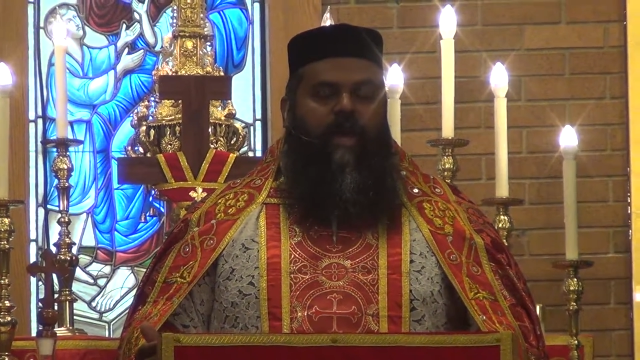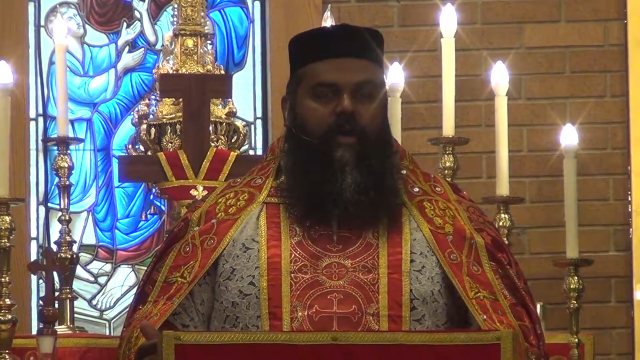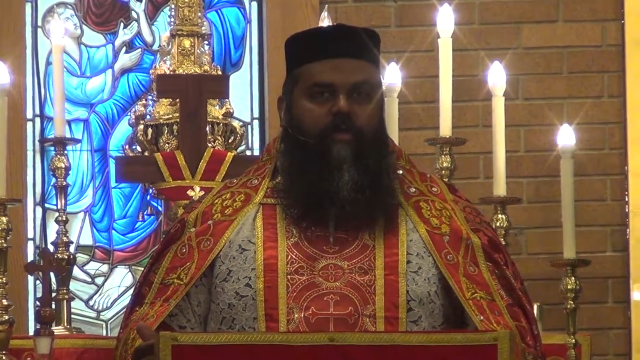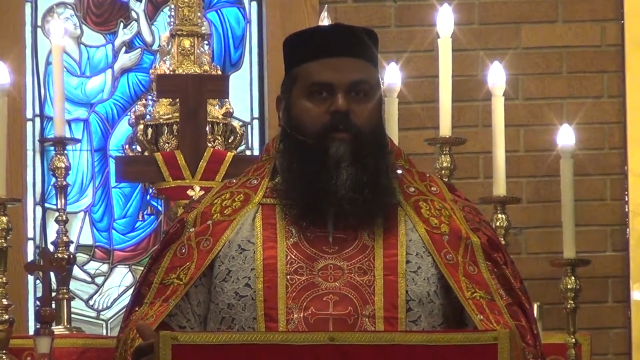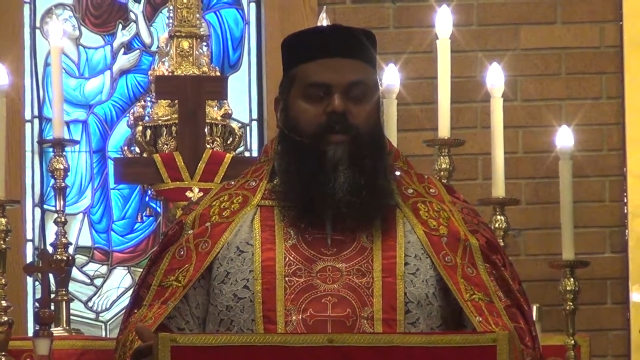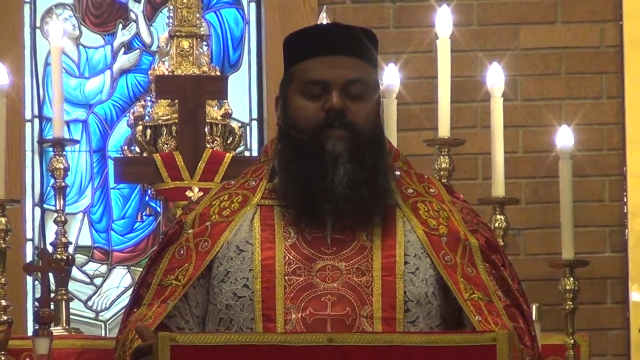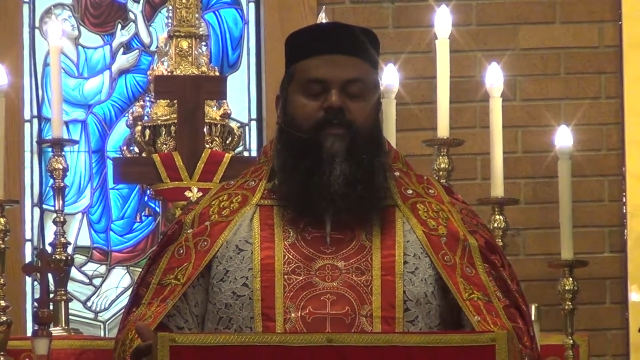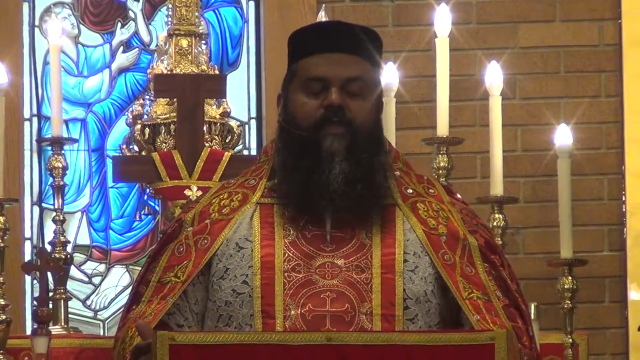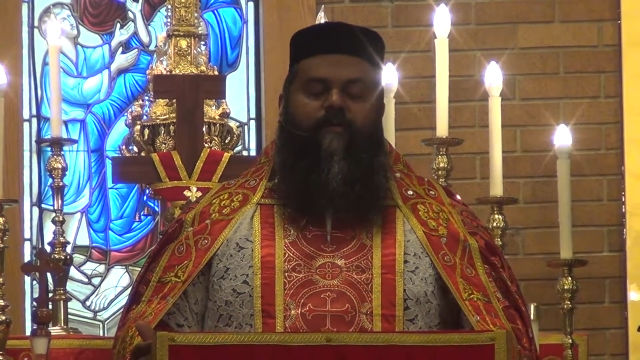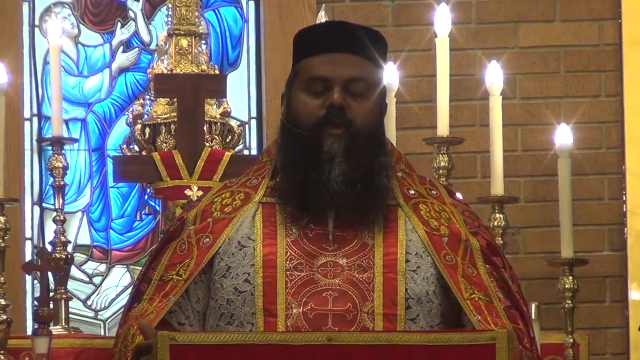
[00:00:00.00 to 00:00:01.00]
Now the rest
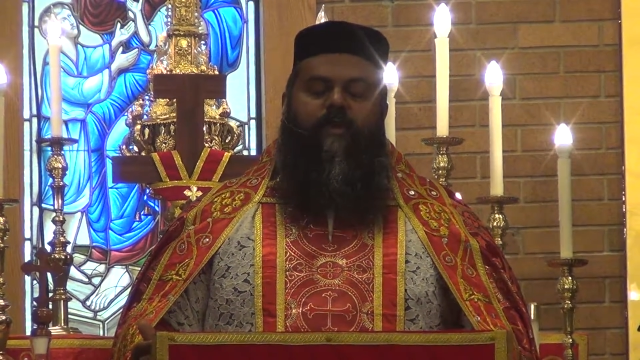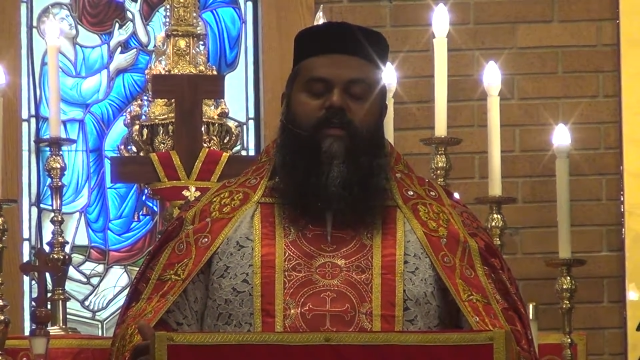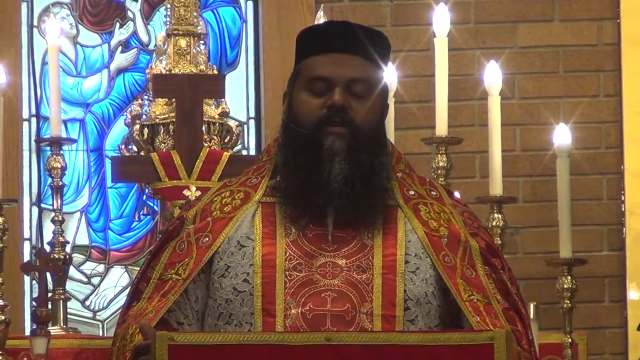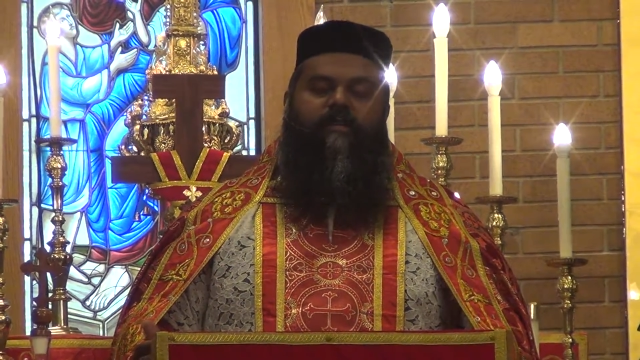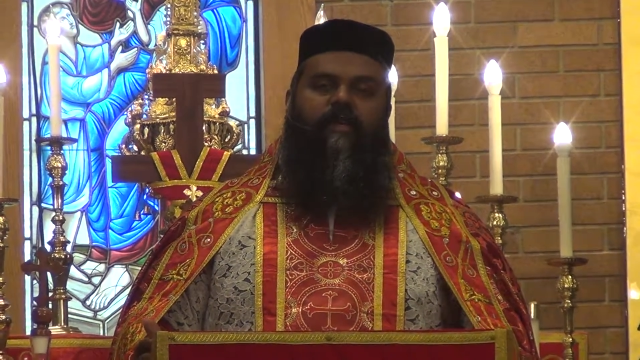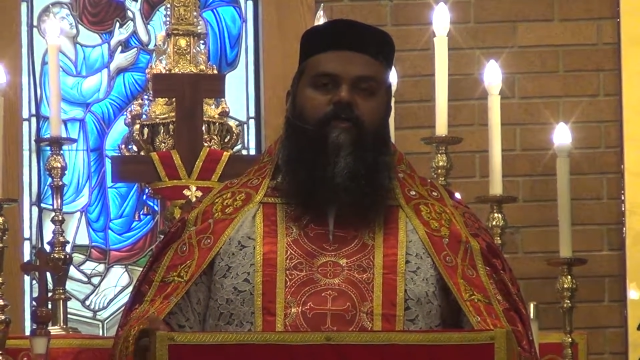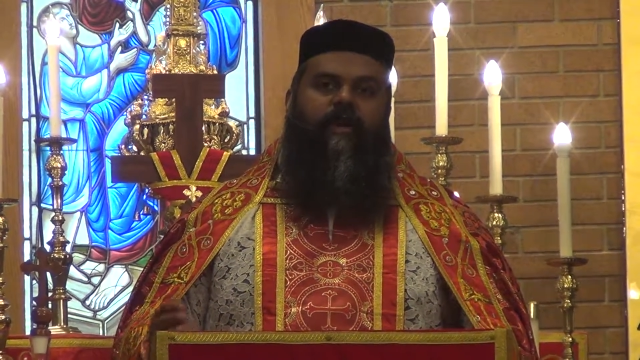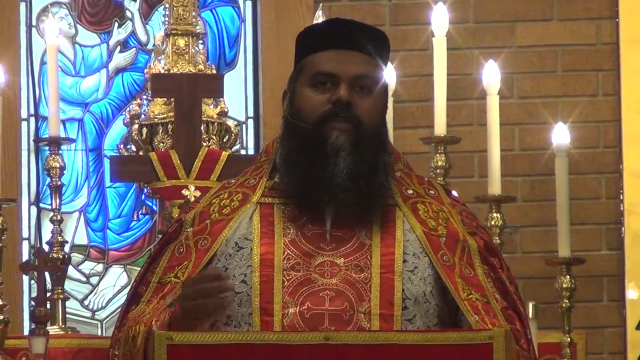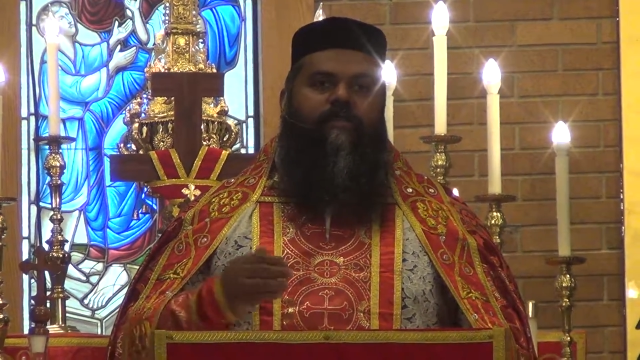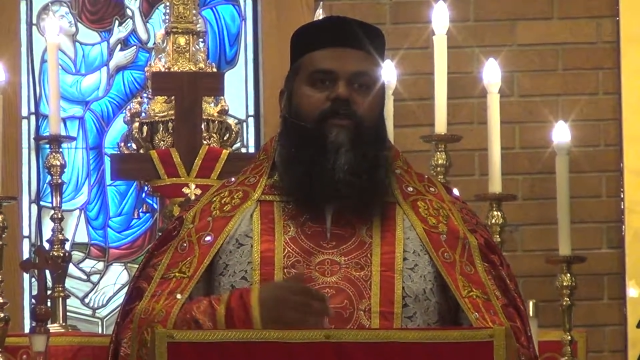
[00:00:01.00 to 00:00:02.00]
of it is upon us to say,
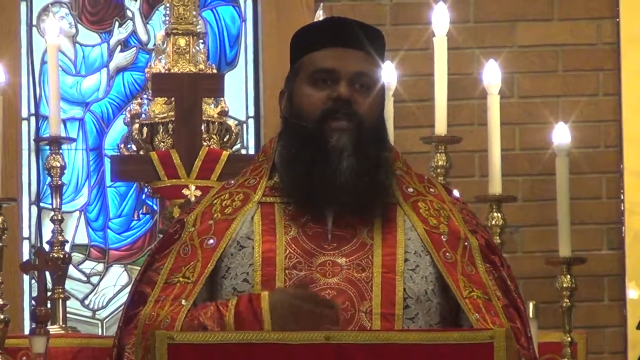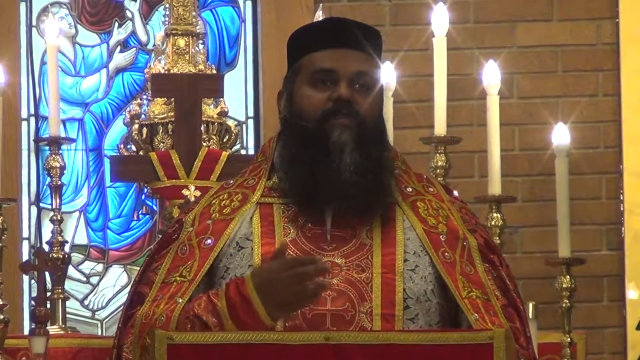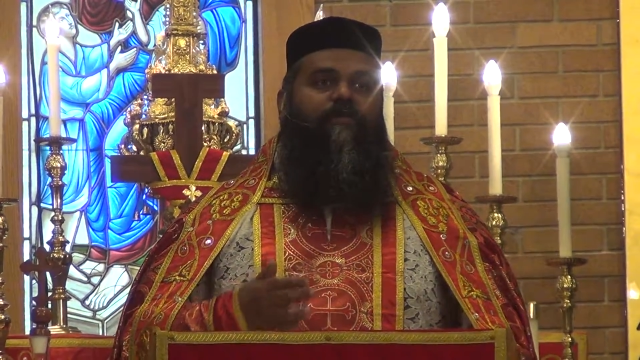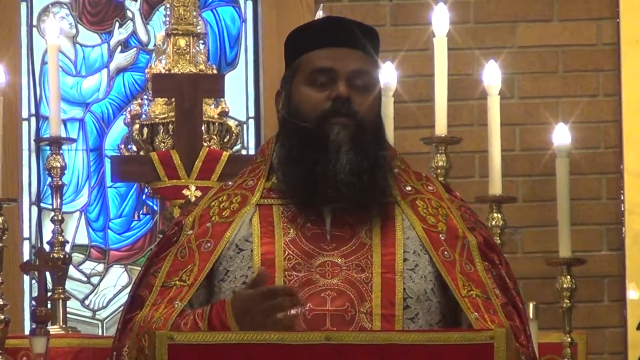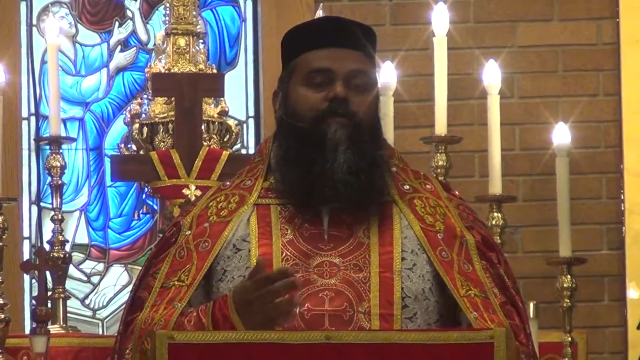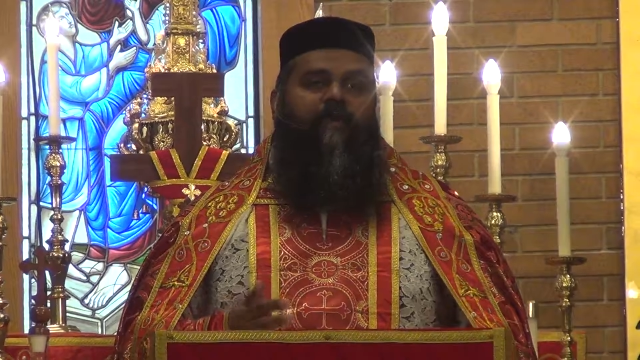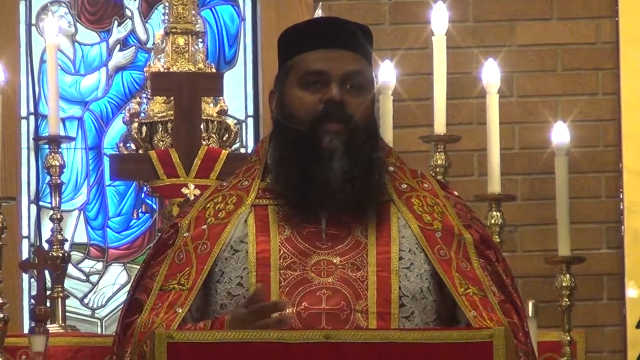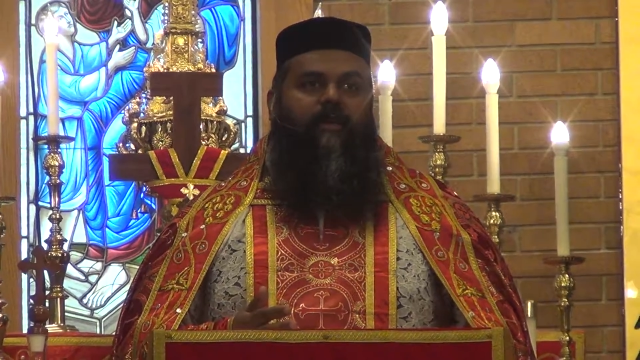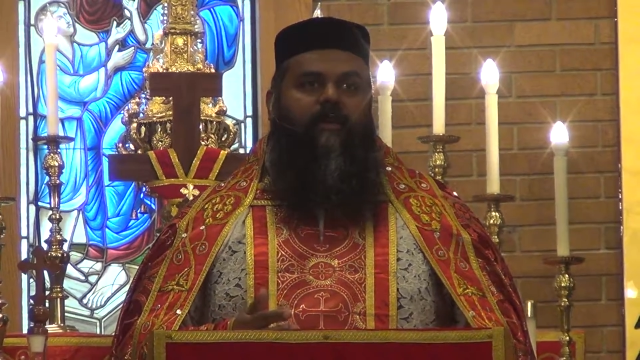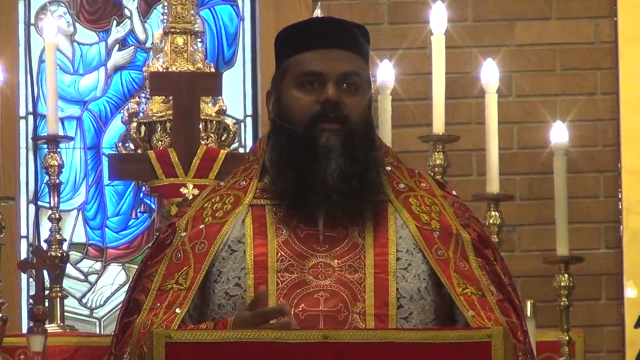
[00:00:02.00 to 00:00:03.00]
Christ, transform
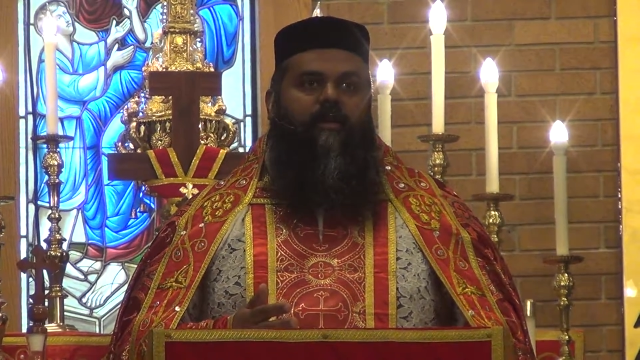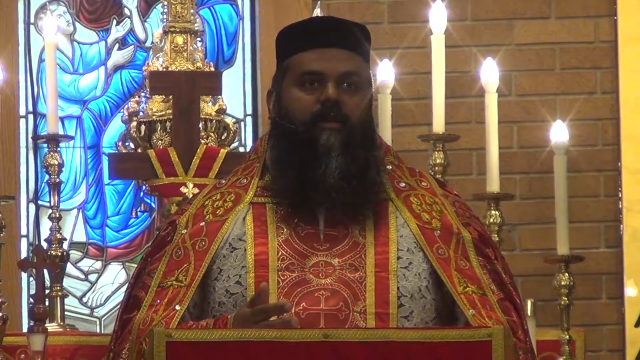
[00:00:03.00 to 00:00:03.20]
me.